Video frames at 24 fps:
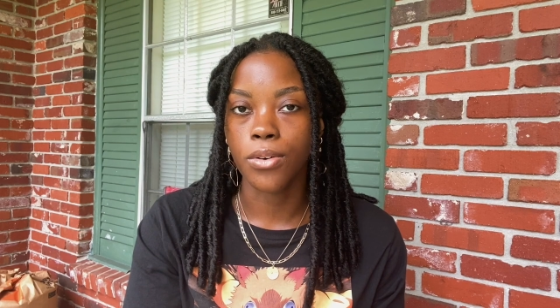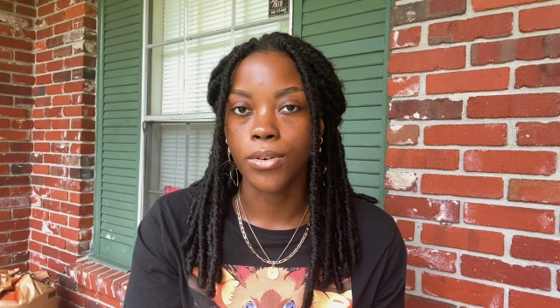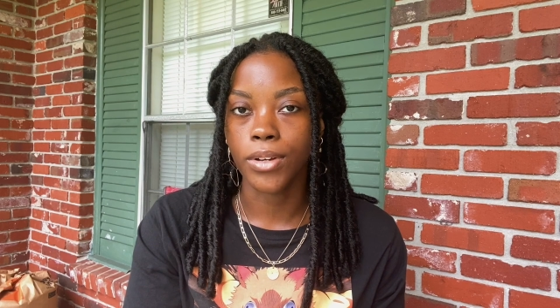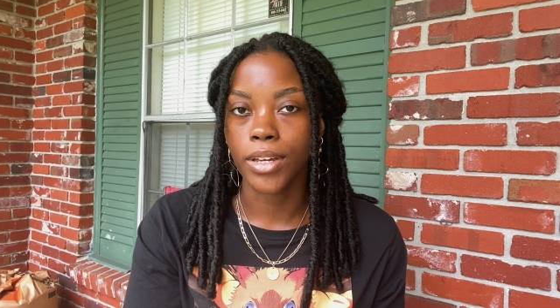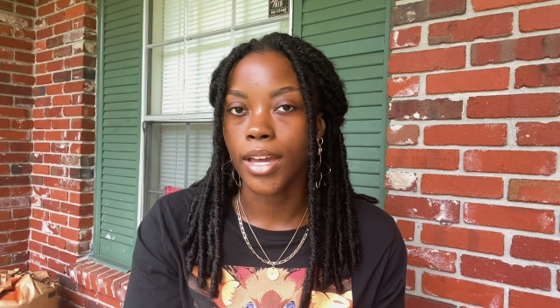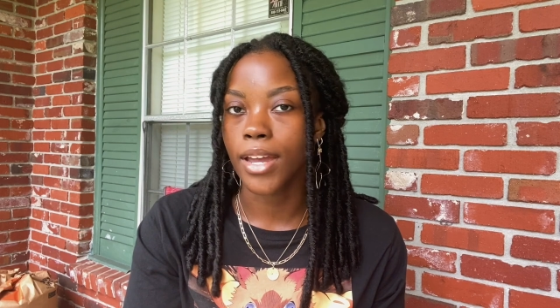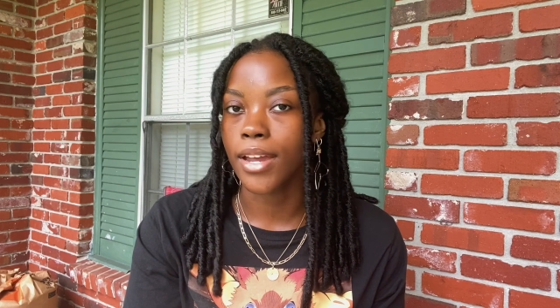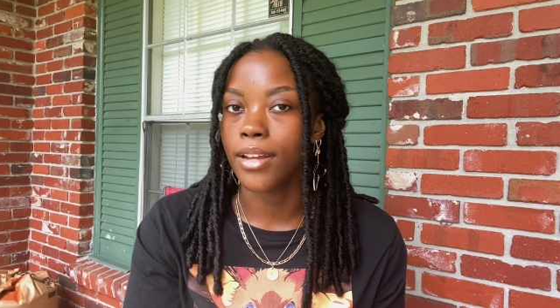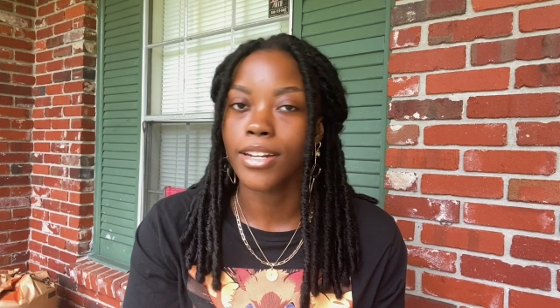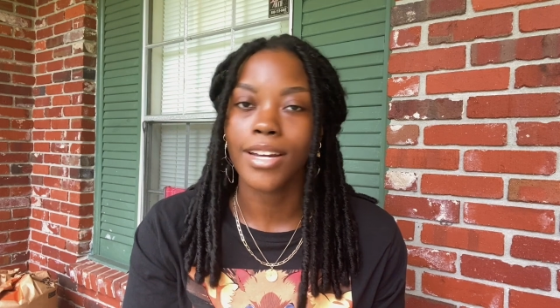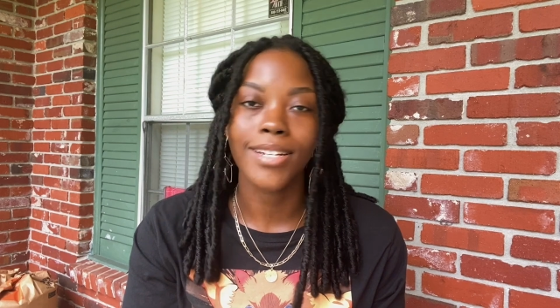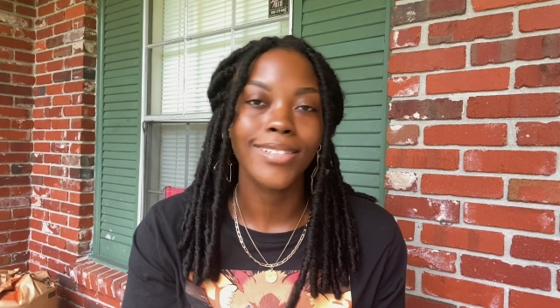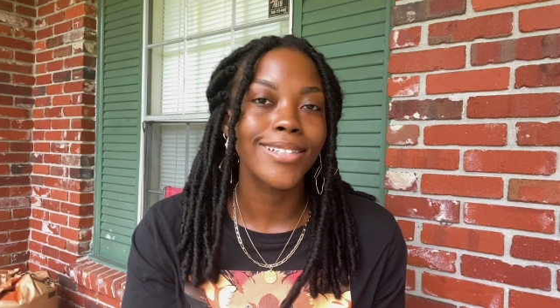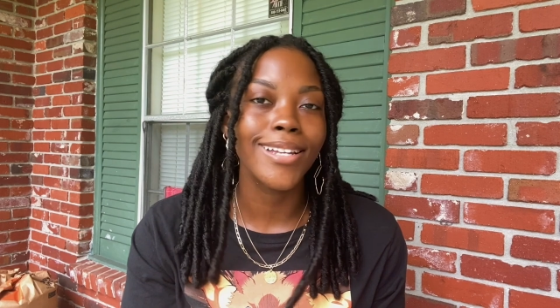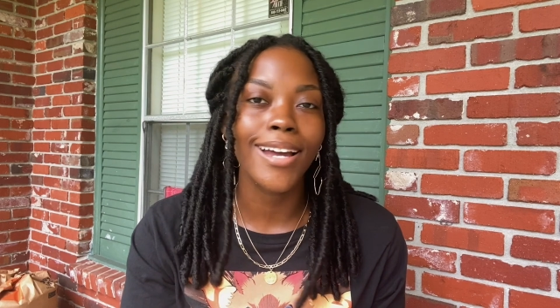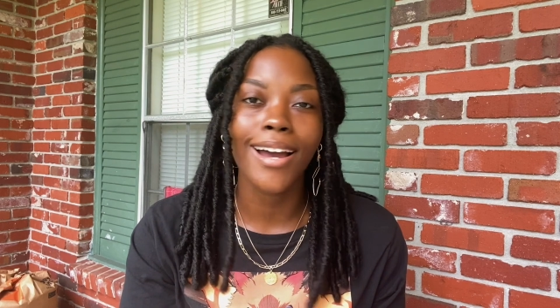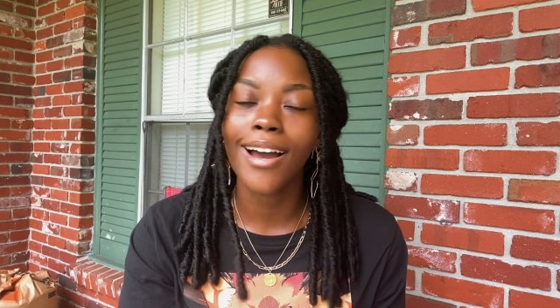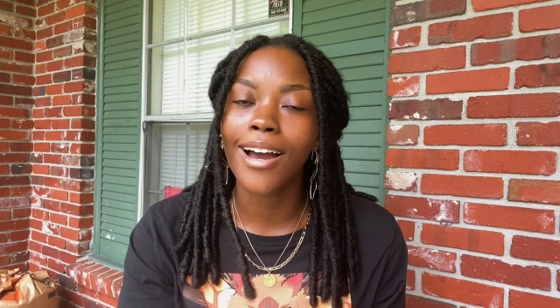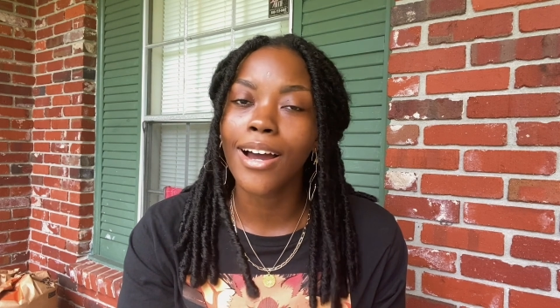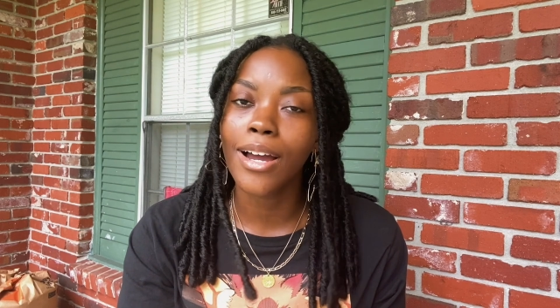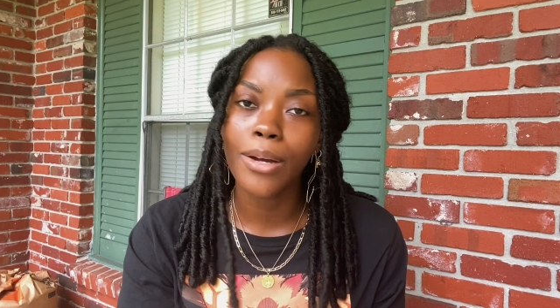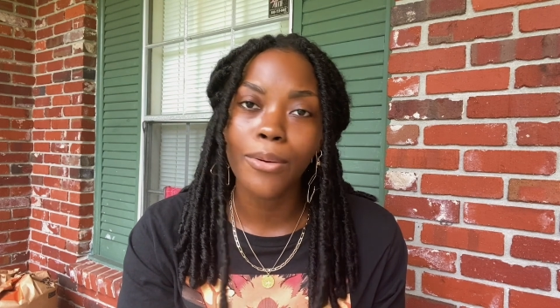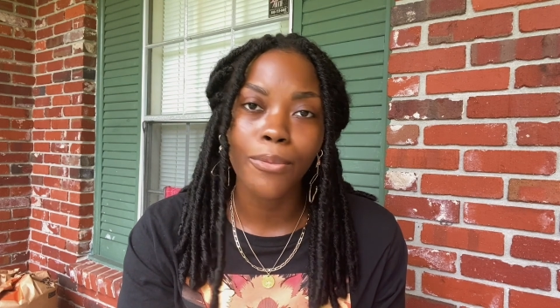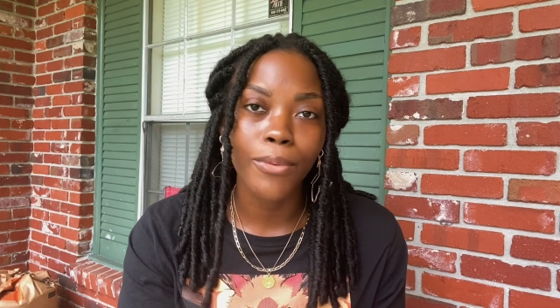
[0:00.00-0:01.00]
gain. That's not
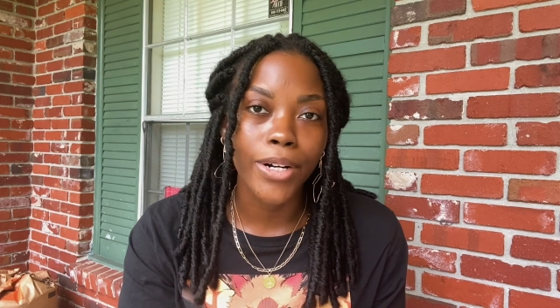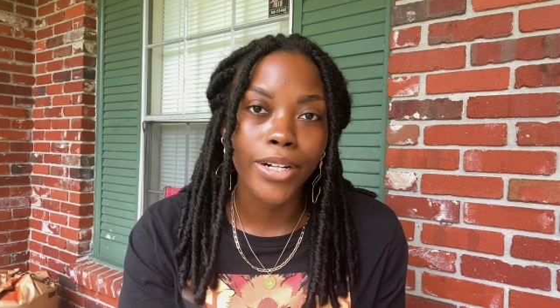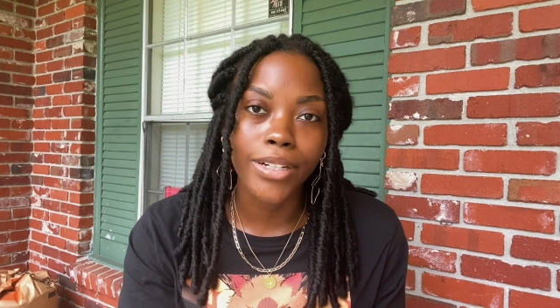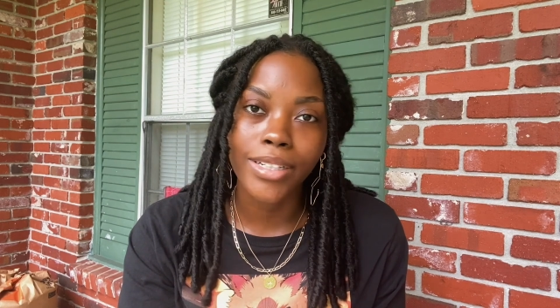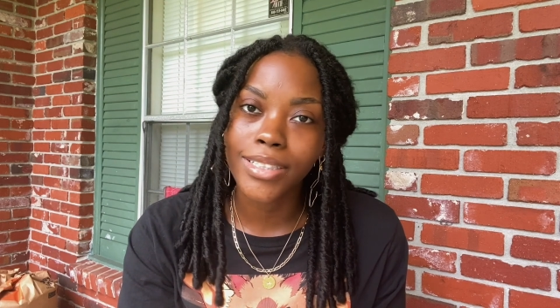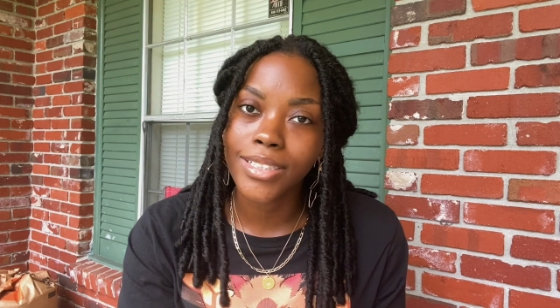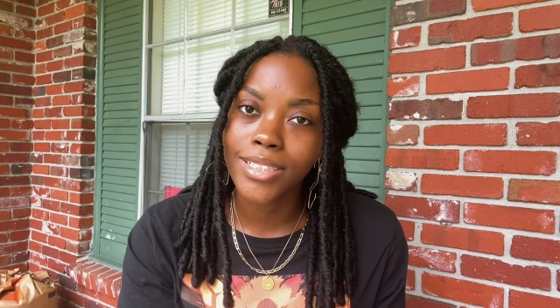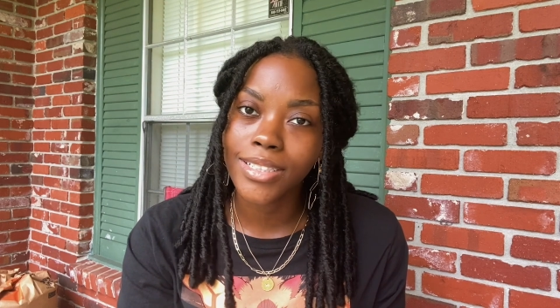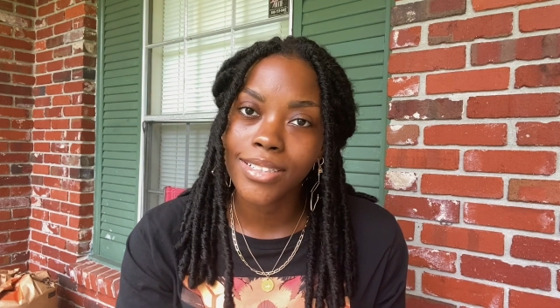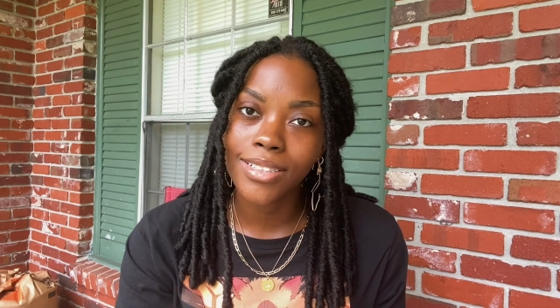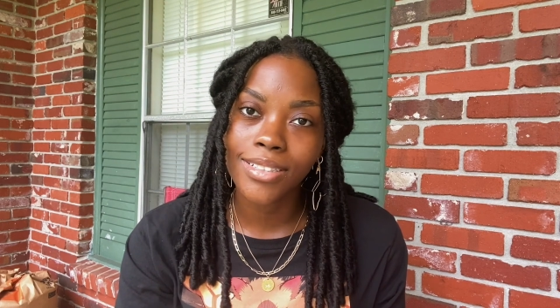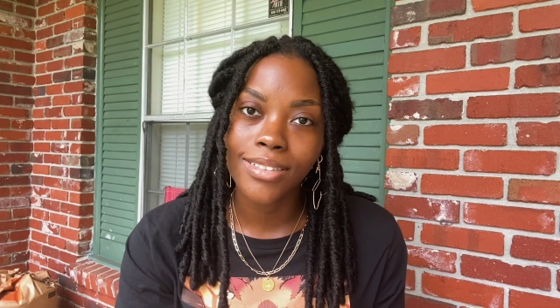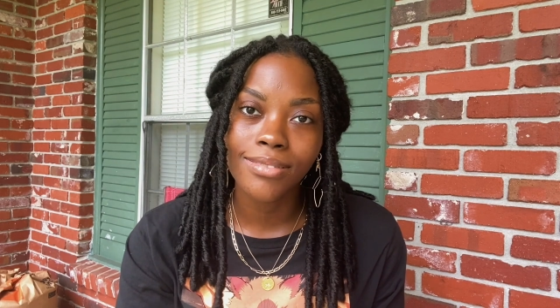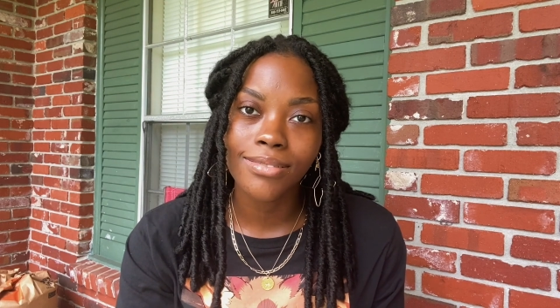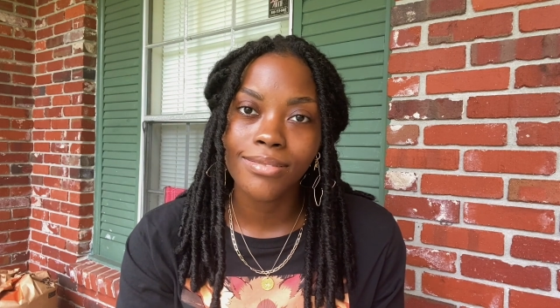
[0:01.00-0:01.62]
how it works.